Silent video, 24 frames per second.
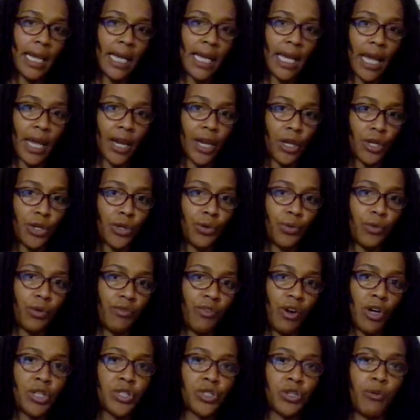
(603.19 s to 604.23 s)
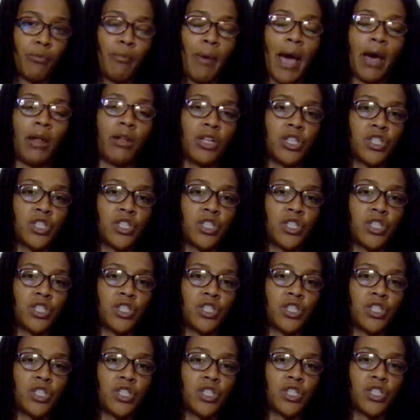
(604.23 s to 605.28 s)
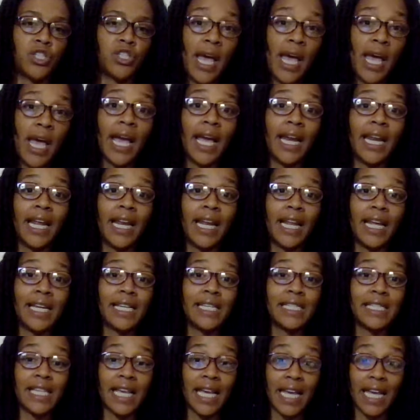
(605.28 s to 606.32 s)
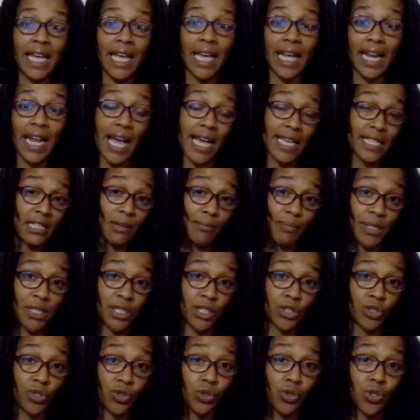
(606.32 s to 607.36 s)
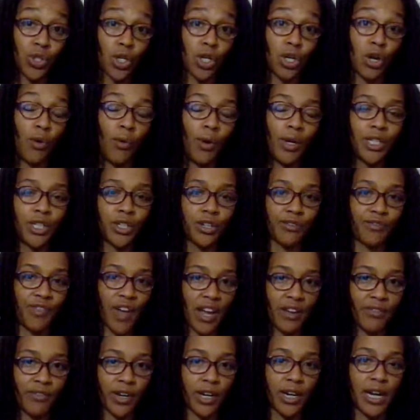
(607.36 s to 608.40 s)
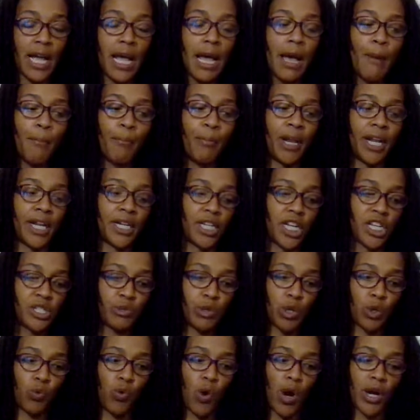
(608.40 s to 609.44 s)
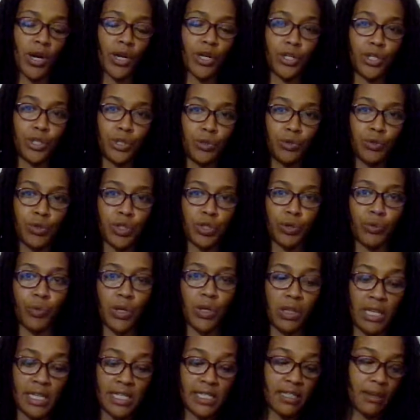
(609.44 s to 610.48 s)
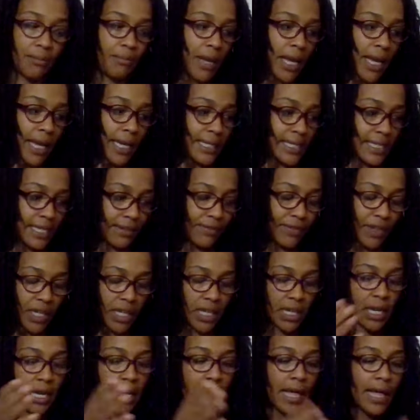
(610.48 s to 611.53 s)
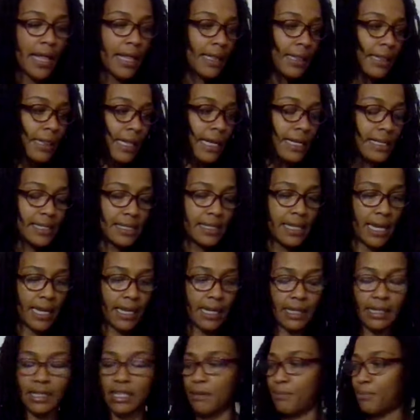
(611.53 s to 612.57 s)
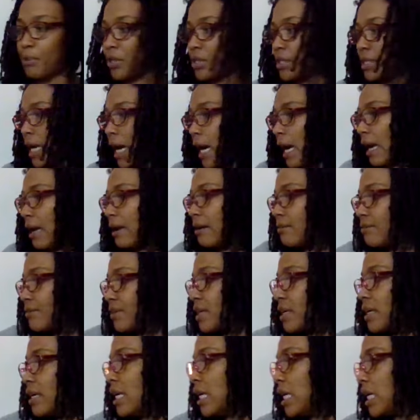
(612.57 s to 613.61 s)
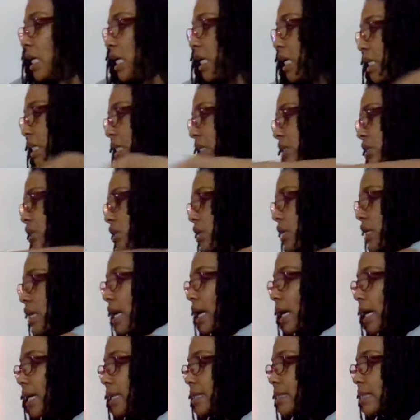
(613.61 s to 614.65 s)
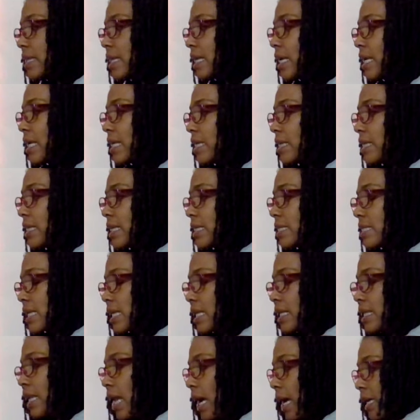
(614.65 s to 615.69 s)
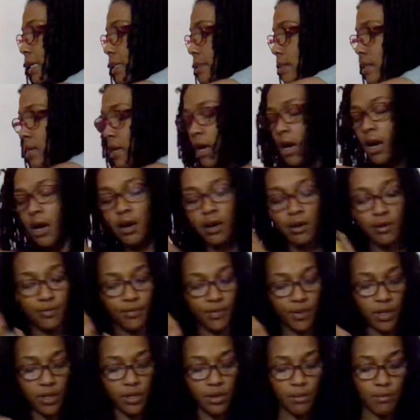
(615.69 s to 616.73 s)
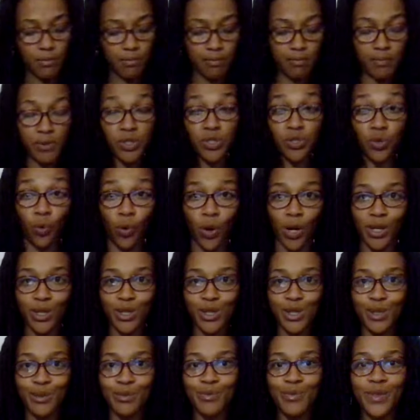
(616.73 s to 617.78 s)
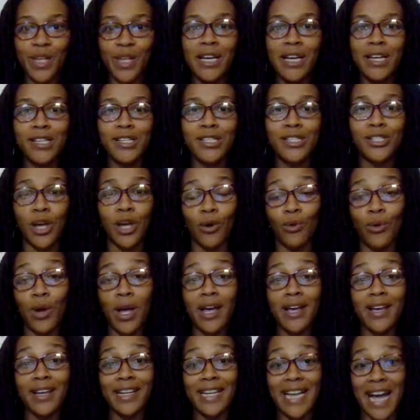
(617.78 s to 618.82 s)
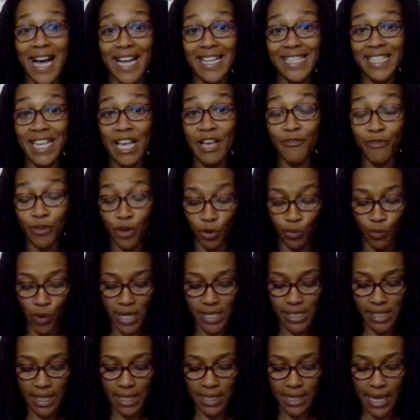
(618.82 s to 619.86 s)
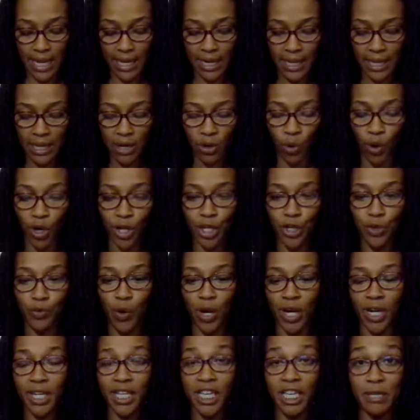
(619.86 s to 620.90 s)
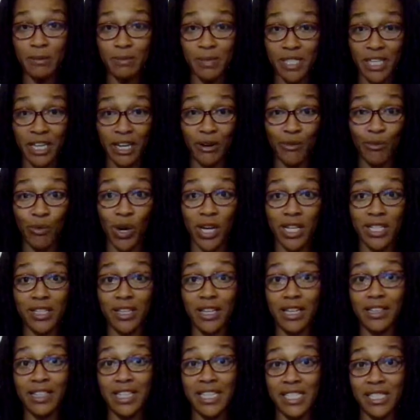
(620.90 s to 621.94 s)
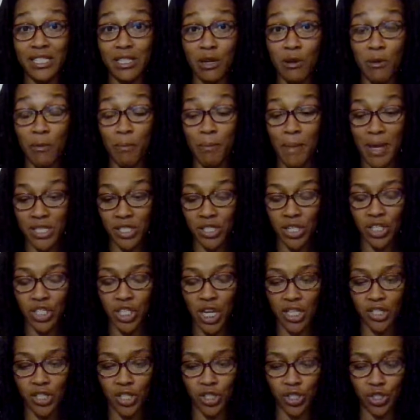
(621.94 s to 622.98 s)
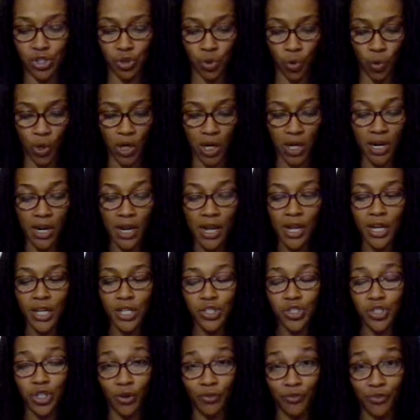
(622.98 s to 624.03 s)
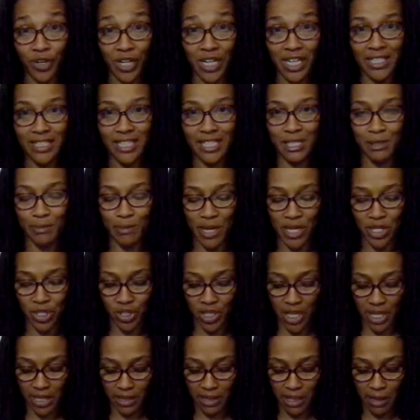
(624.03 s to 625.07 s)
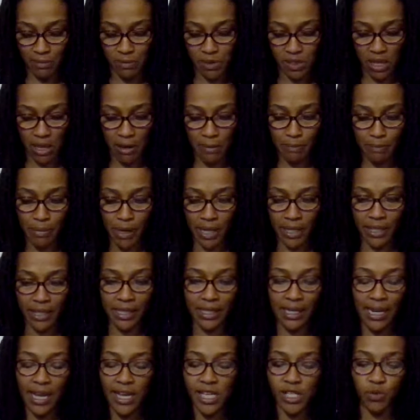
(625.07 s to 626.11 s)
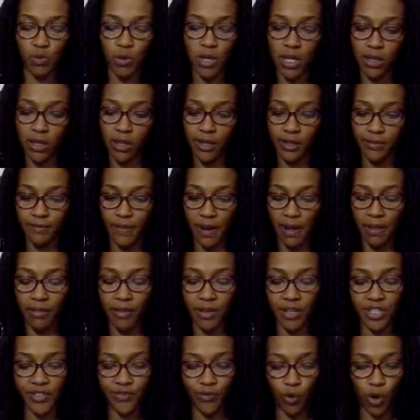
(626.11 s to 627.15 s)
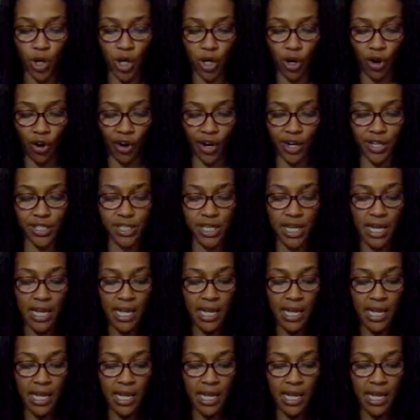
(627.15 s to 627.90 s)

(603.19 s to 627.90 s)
in universal balance for you, and it is it, it has the potential to go in your favor, but it does require you to release some negativity. Let's take a deeper dive and look at this Knight of Swords. So guys, if you're resonating or you want to keep seeing what this message has in store, don't forget to smash that thumbs up button as we clarify these four cards.